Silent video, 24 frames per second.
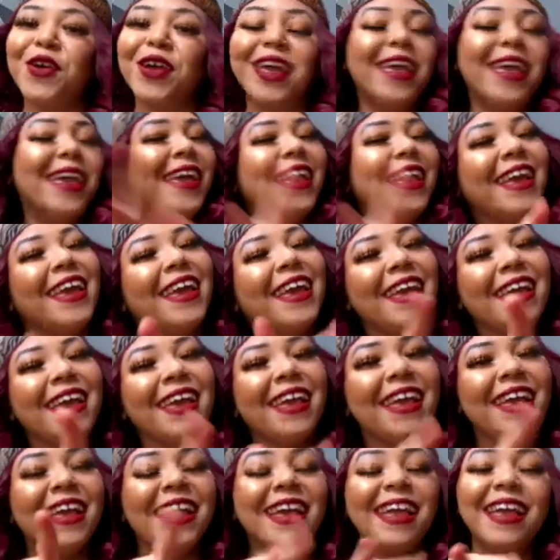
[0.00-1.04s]

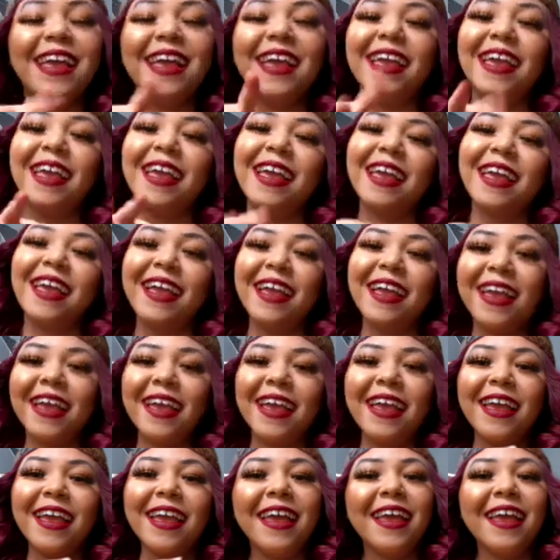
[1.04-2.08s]
King.
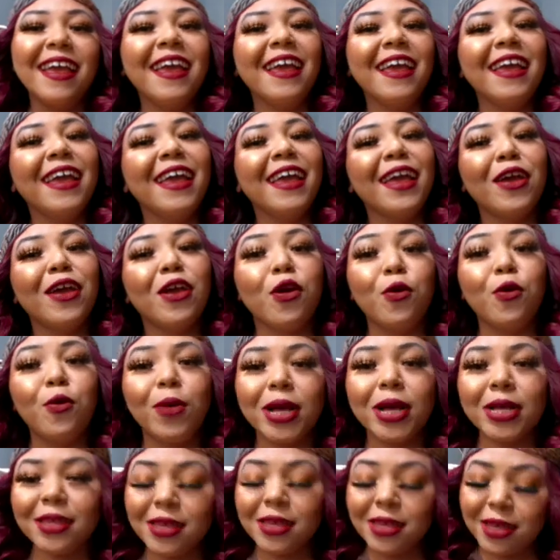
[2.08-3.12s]
You're
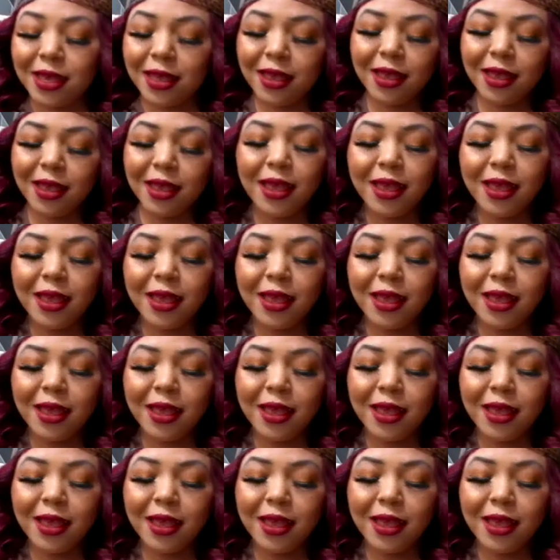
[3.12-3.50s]
watching.